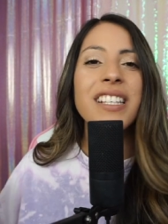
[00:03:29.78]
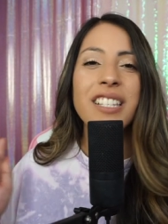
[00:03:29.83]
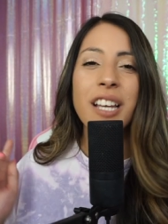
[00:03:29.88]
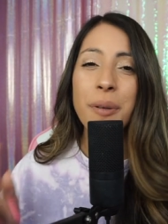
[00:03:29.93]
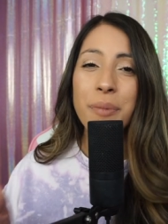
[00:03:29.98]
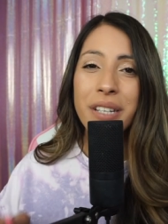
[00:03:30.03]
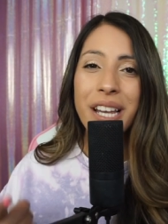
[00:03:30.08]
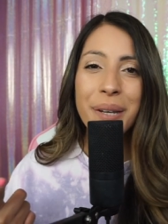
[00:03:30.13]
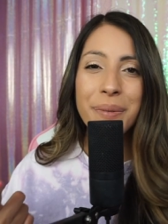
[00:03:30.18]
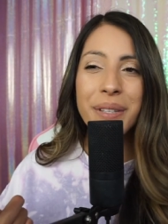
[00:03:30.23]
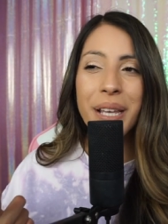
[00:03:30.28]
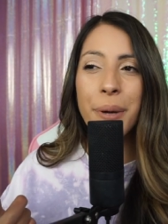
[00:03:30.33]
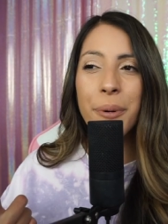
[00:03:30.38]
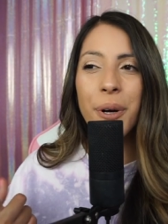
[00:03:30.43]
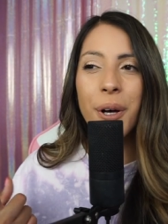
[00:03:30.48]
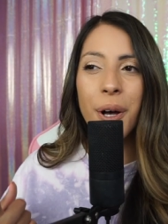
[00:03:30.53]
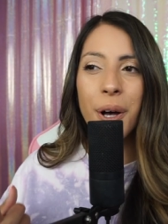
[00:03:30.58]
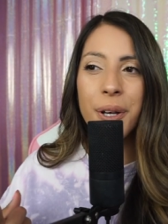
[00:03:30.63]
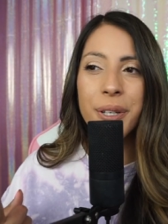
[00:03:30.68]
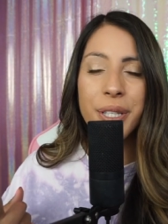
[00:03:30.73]
Sometimes I will
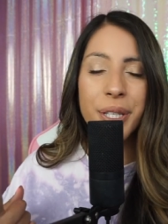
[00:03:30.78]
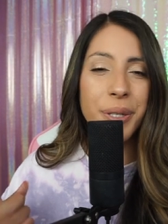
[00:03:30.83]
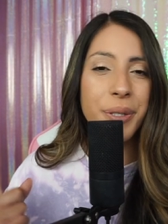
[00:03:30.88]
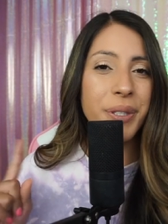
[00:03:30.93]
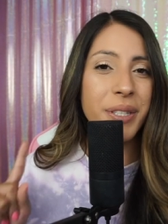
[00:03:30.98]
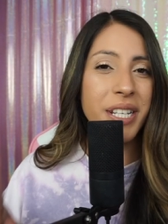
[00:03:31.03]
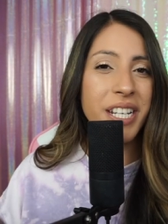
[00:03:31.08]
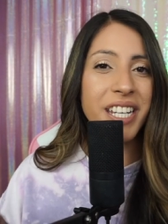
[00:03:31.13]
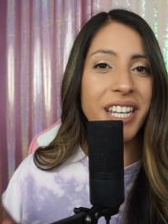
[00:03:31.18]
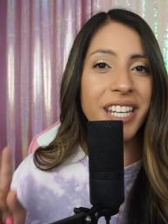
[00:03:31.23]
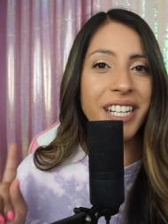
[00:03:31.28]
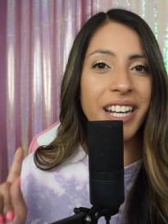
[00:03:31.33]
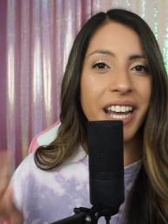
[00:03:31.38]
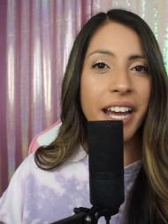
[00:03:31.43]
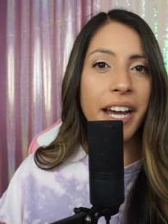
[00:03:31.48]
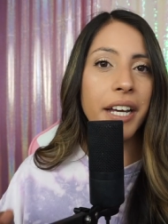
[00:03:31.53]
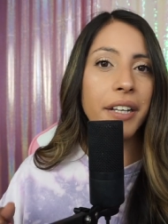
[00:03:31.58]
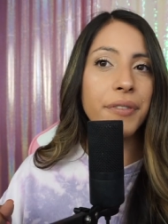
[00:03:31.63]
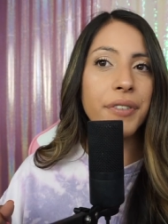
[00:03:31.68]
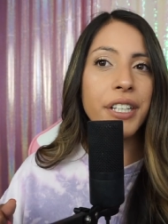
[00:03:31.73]
also sneak in
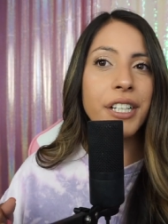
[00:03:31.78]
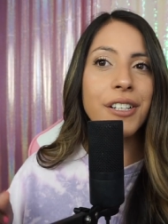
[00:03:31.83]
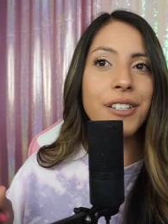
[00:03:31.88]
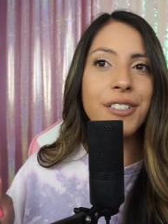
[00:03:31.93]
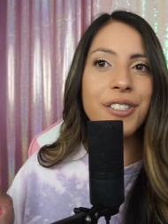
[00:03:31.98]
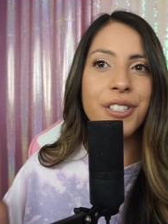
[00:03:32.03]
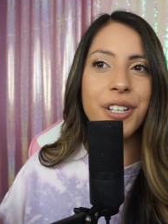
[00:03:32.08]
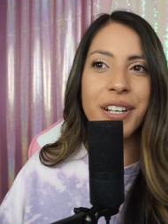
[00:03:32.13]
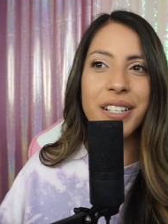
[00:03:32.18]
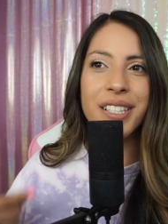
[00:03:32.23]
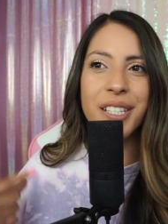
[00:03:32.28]
Advil just